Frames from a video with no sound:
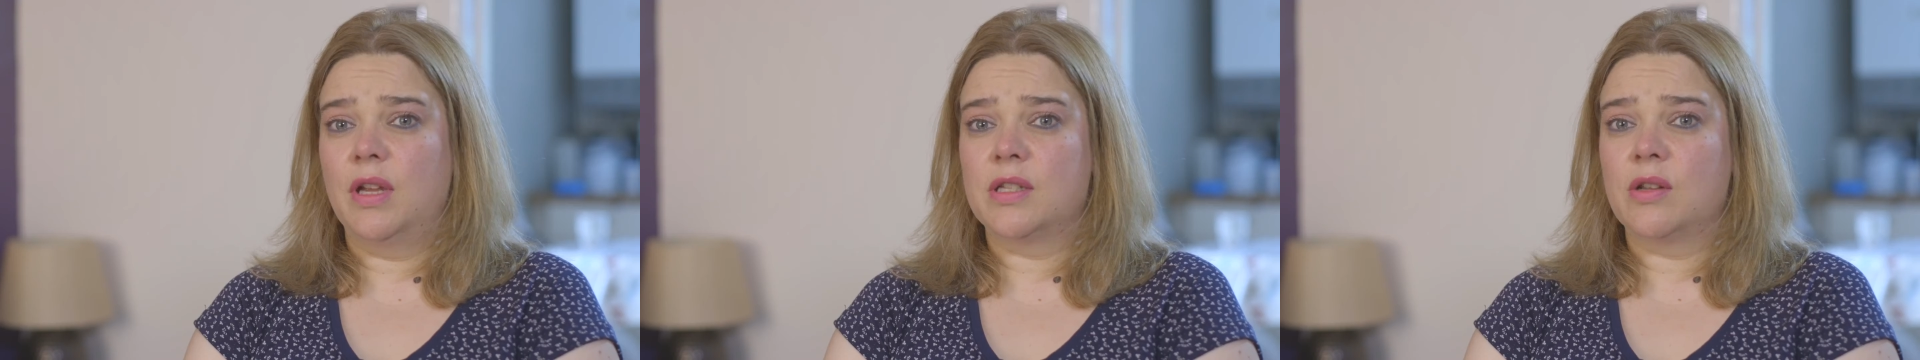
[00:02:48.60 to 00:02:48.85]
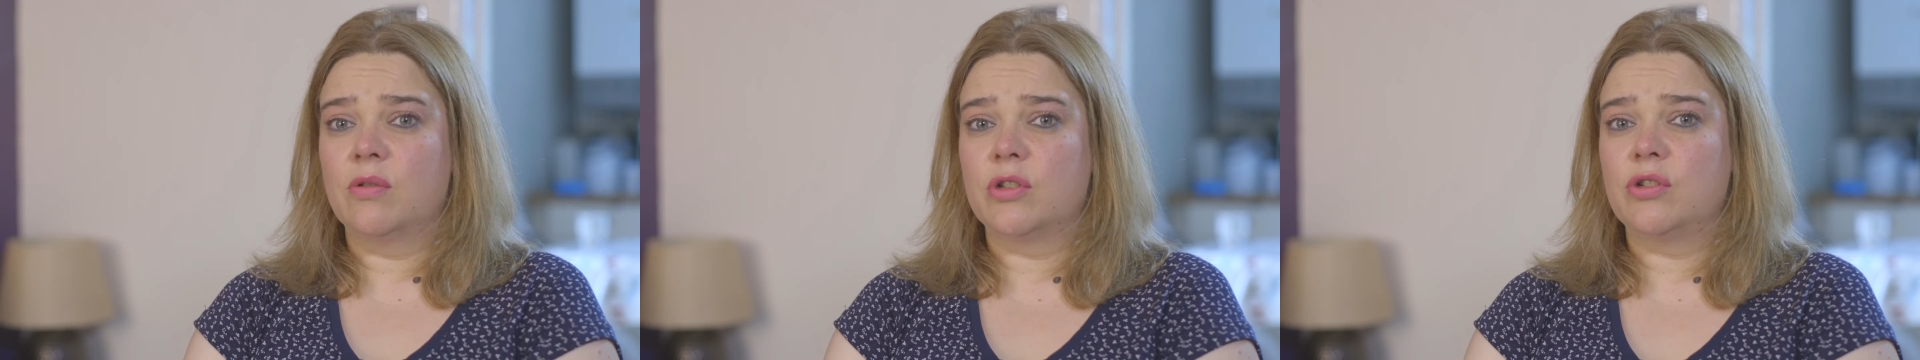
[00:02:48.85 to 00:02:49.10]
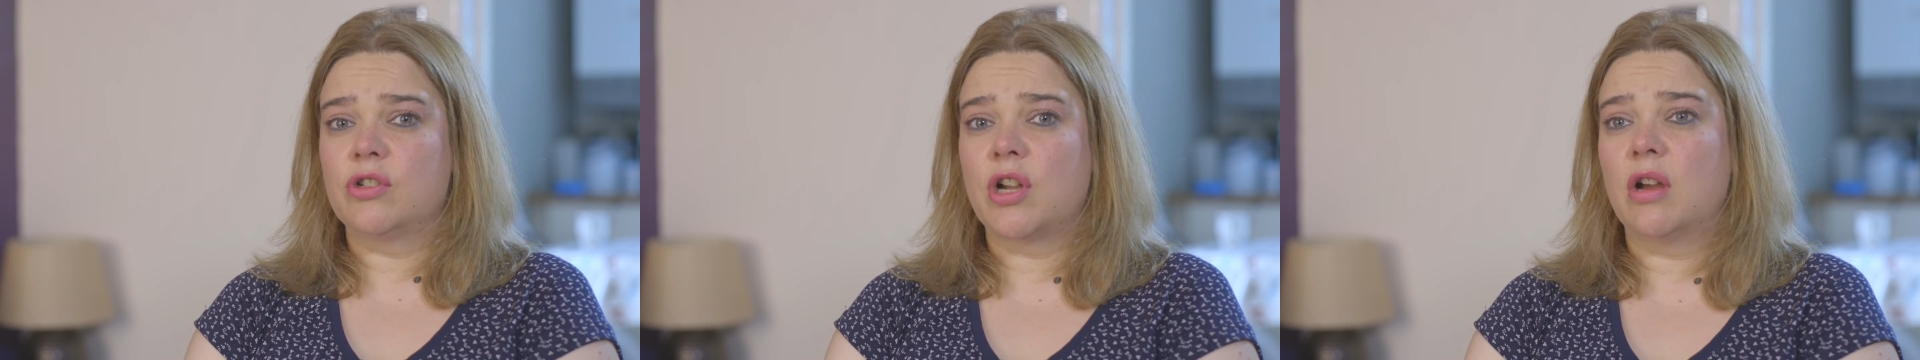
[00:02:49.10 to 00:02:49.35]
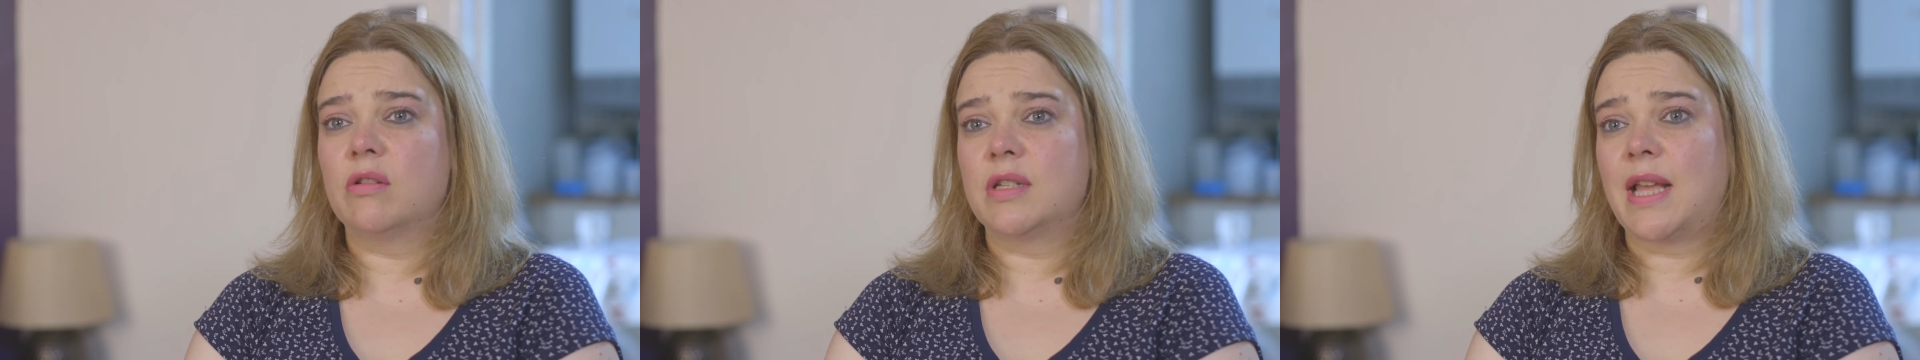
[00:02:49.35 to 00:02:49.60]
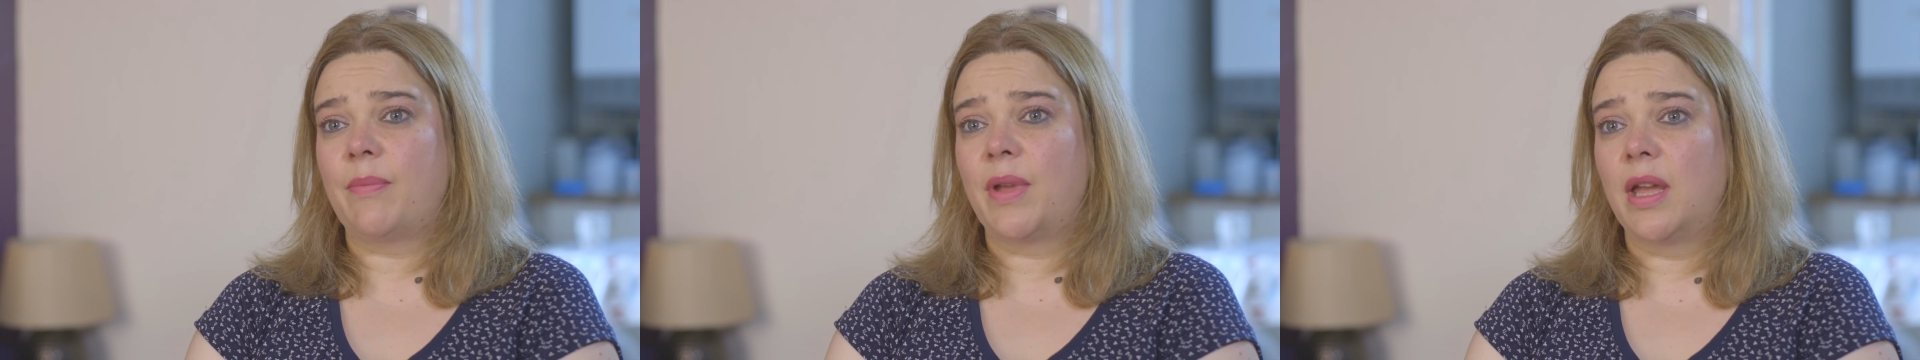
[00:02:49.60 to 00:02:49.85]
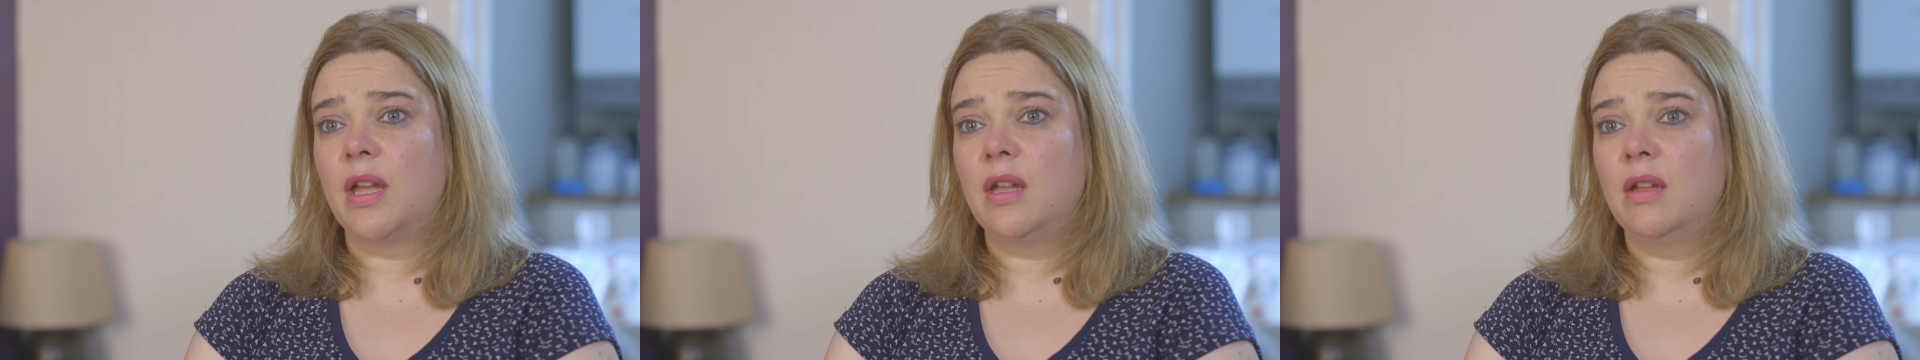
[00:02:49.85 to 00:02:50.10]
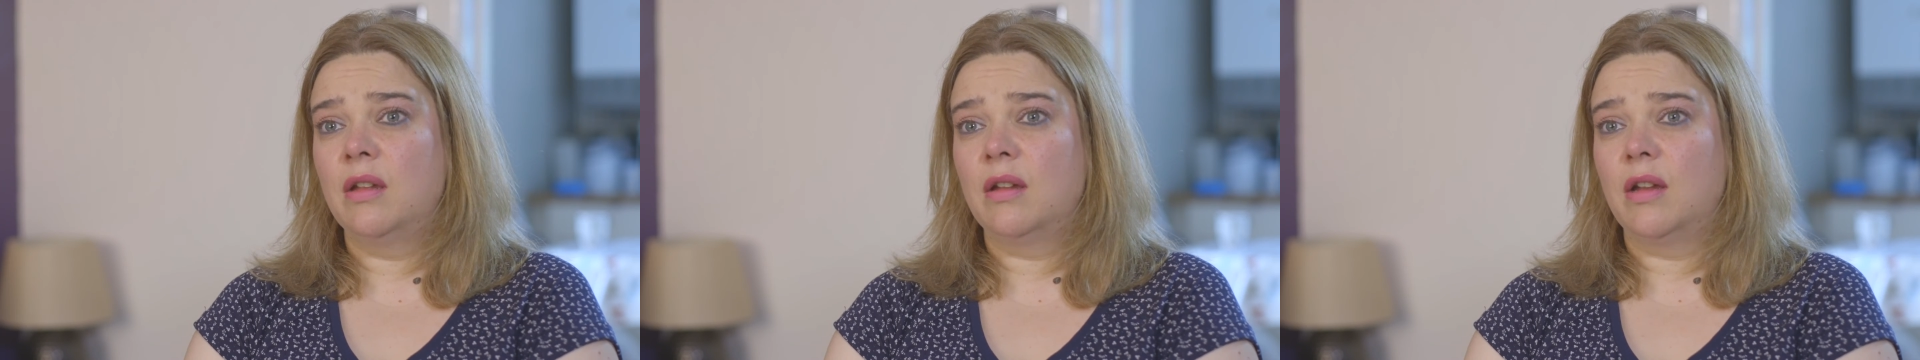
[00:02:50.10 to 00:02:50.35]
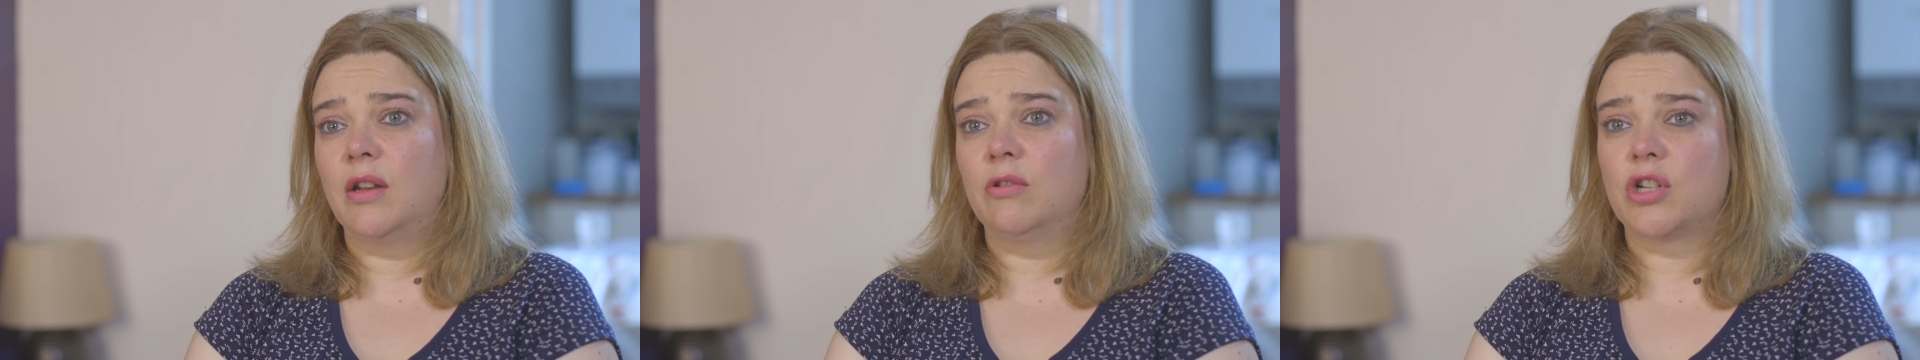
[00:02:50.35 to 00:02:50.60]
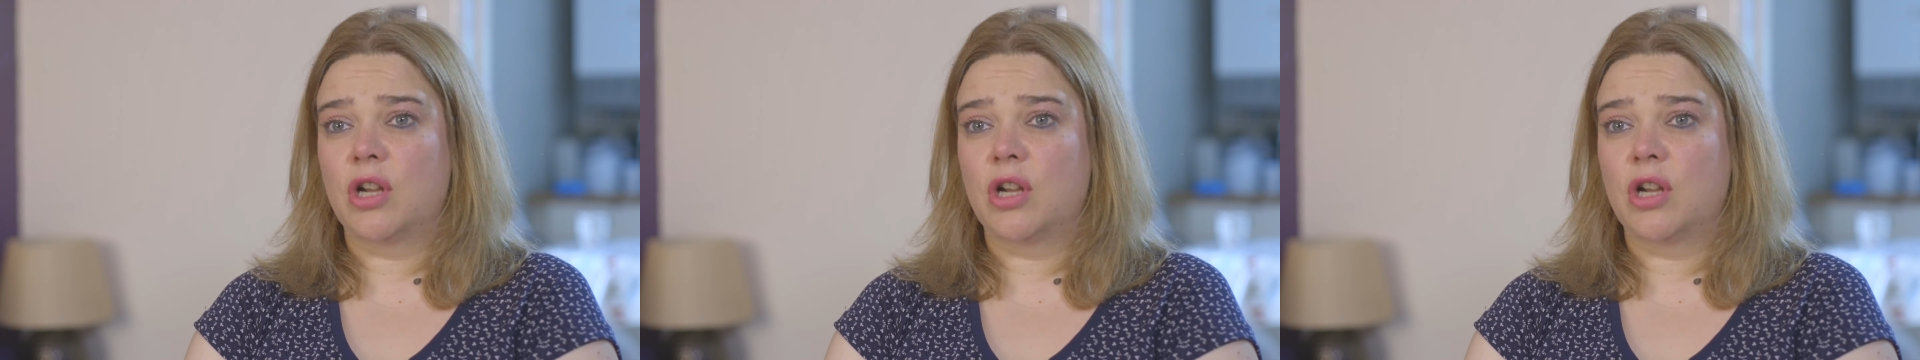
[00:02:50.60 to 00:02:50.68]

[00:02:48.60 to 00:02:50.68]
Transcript: As long as your child is happy and your